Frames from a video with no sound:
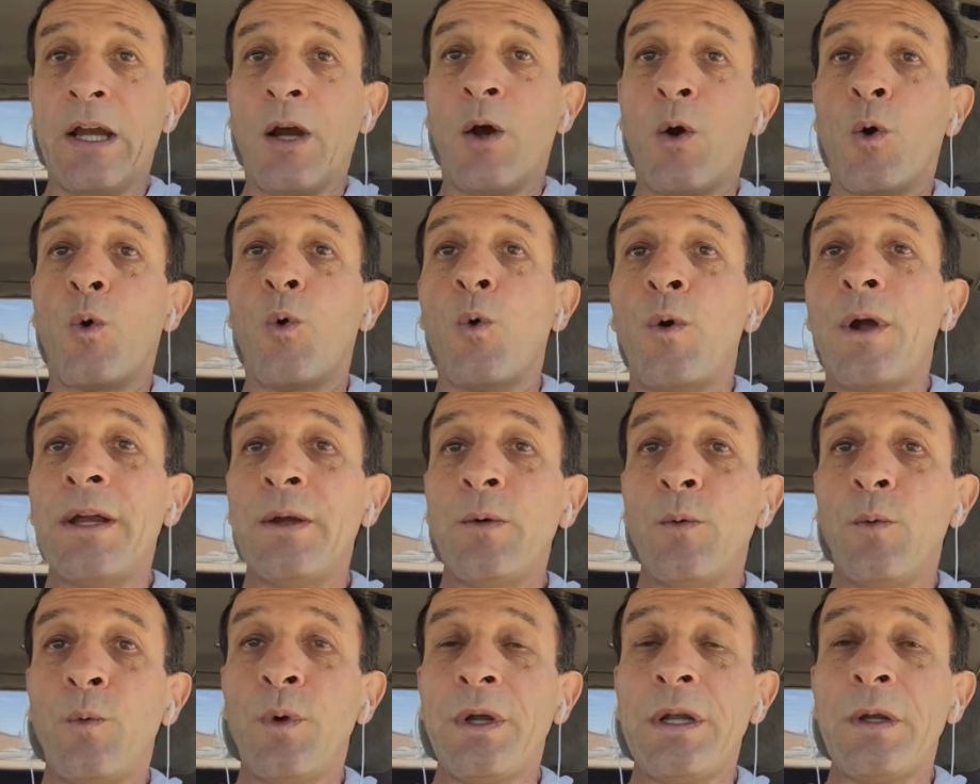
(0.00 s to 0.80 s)

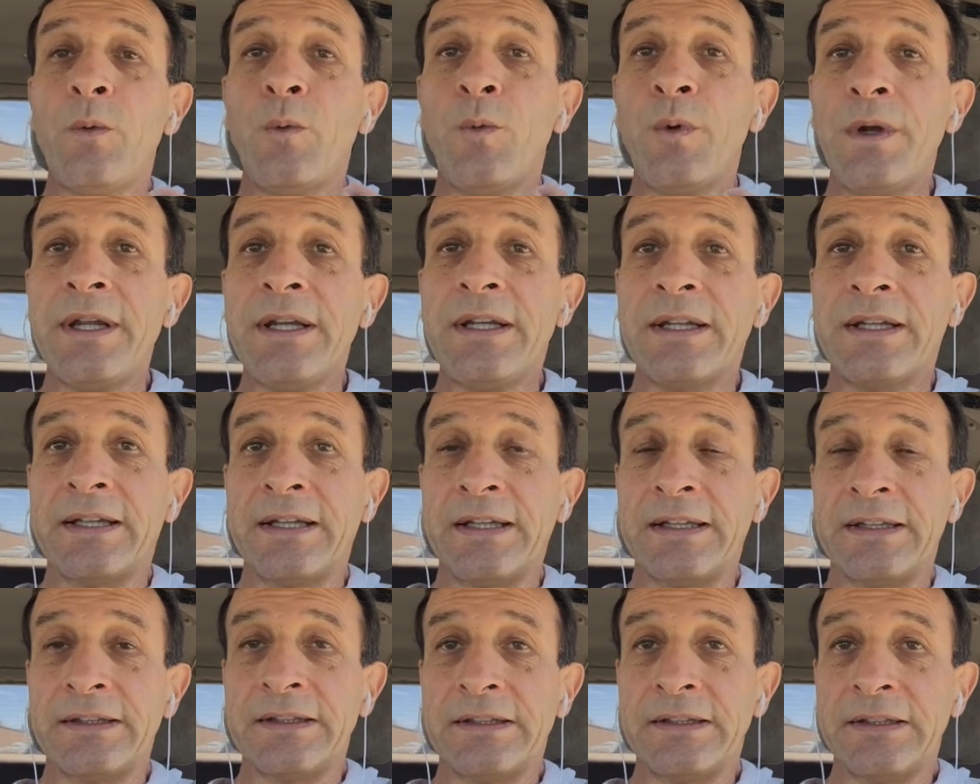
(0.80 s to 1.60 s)
When we
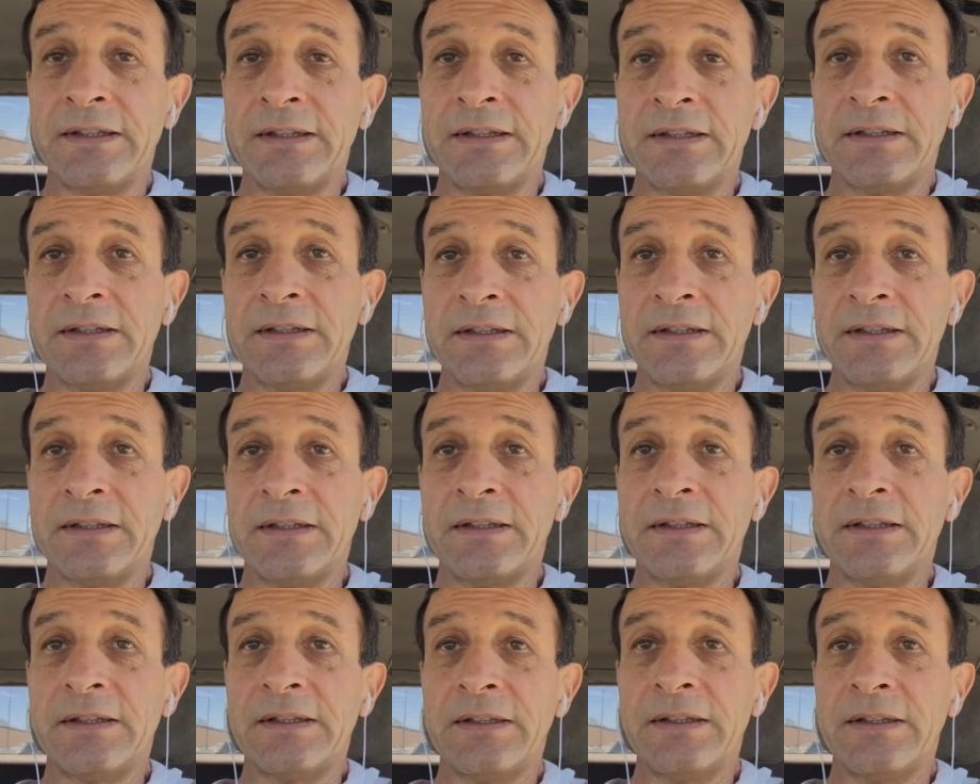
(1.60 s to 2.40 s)
weaken
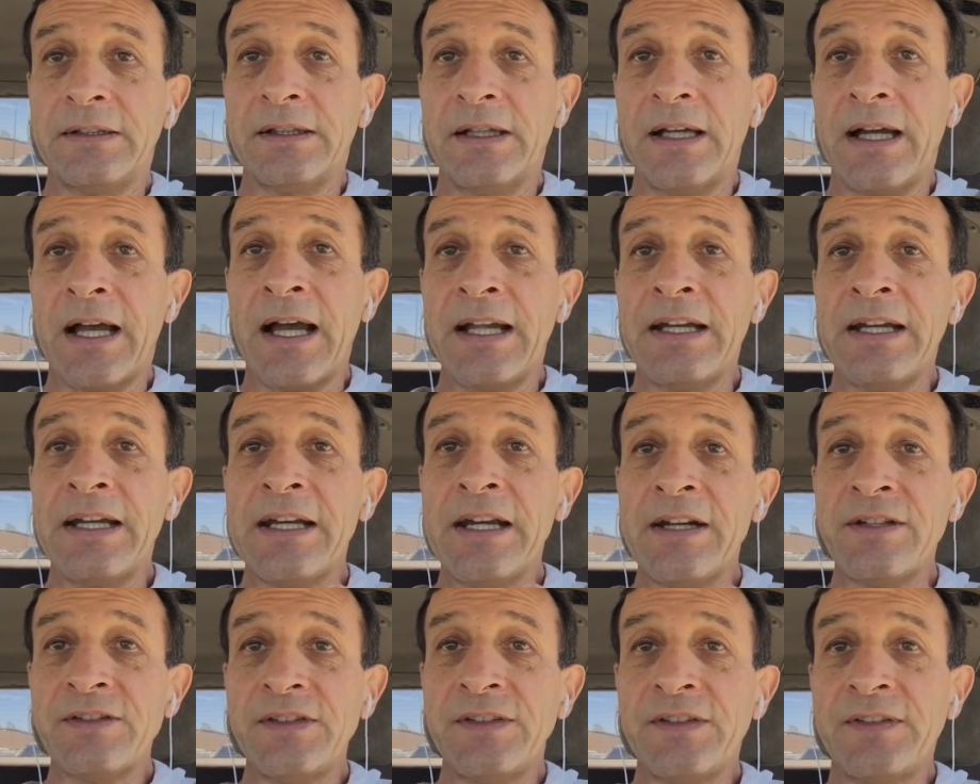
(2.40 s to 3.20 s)
an
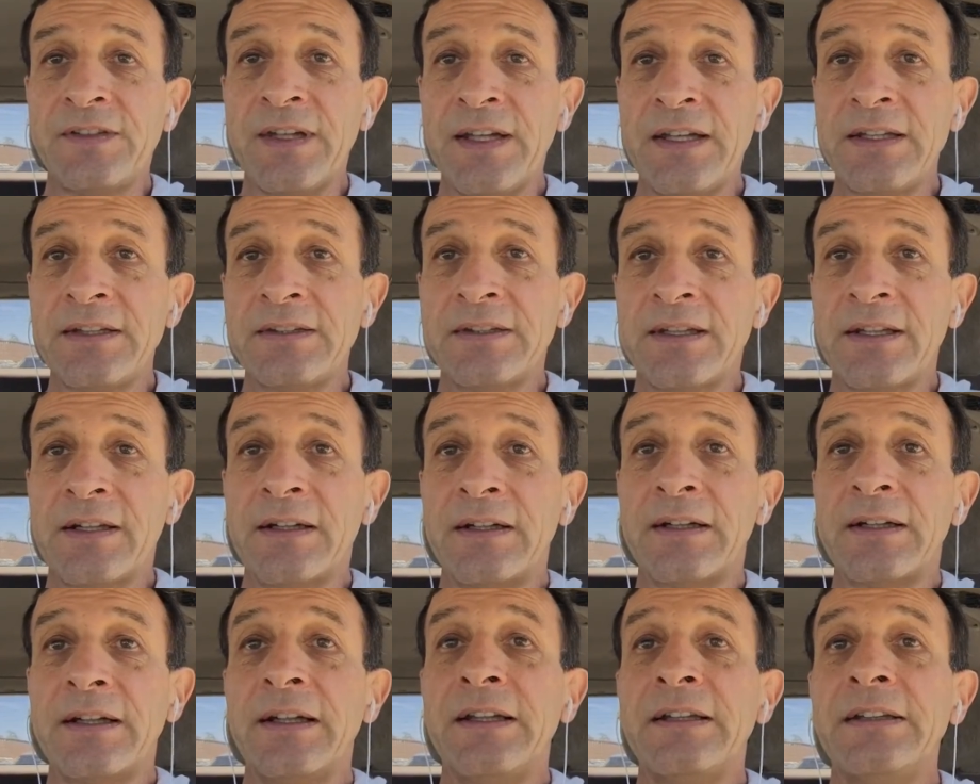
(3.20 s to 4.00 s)
energy
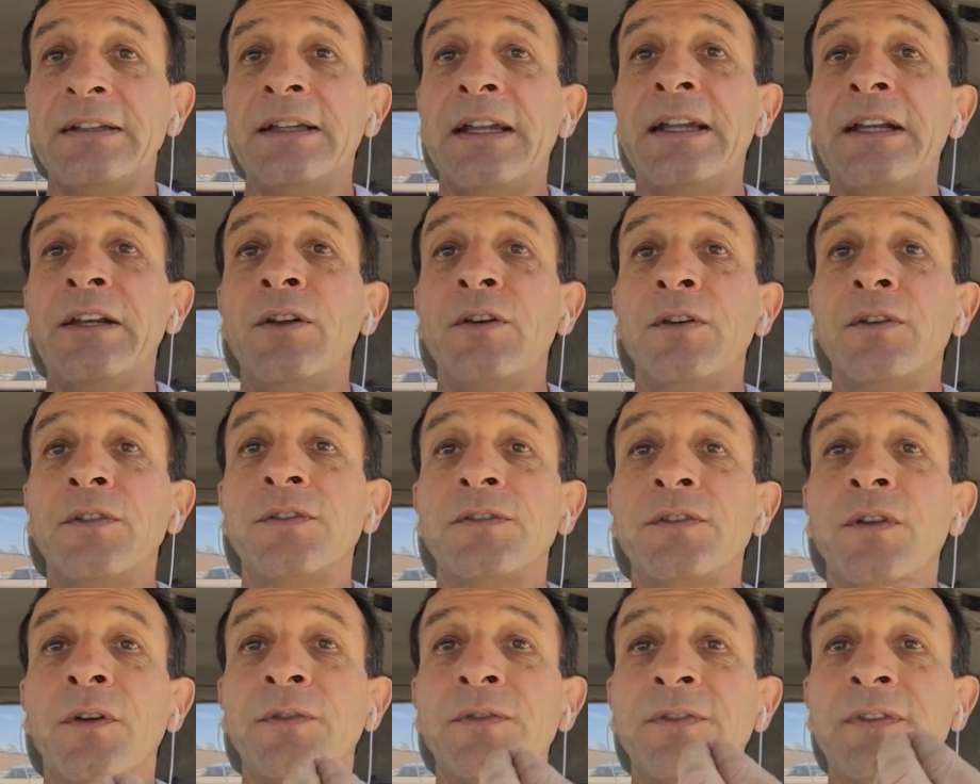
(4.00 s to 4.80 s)
center, the loss
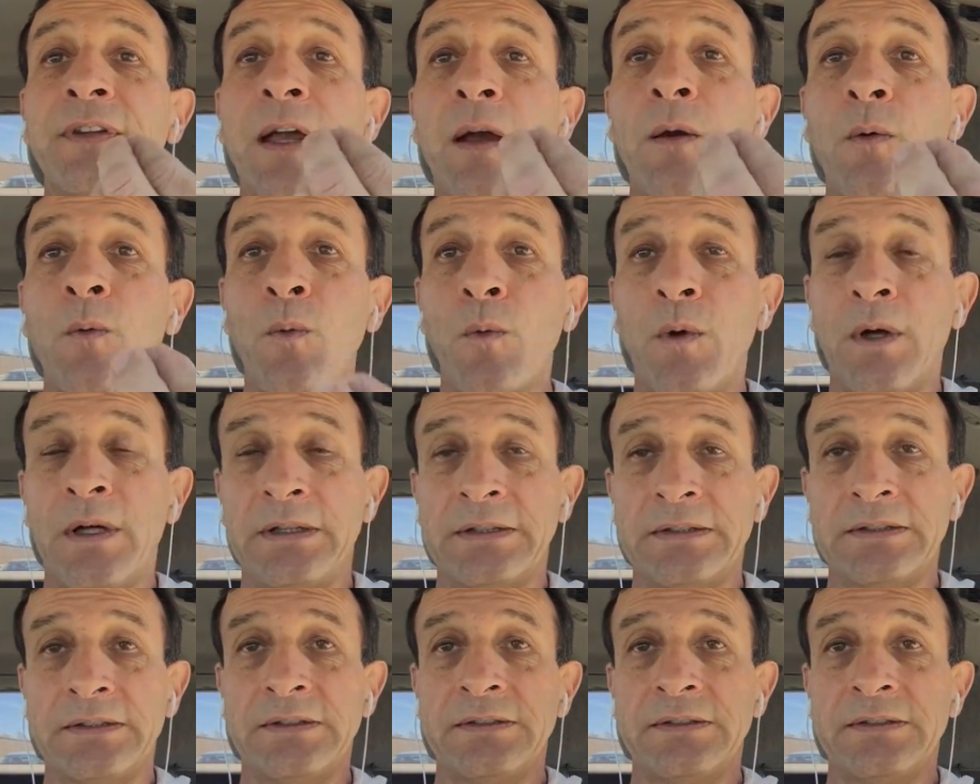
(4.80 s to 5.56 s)
of someone,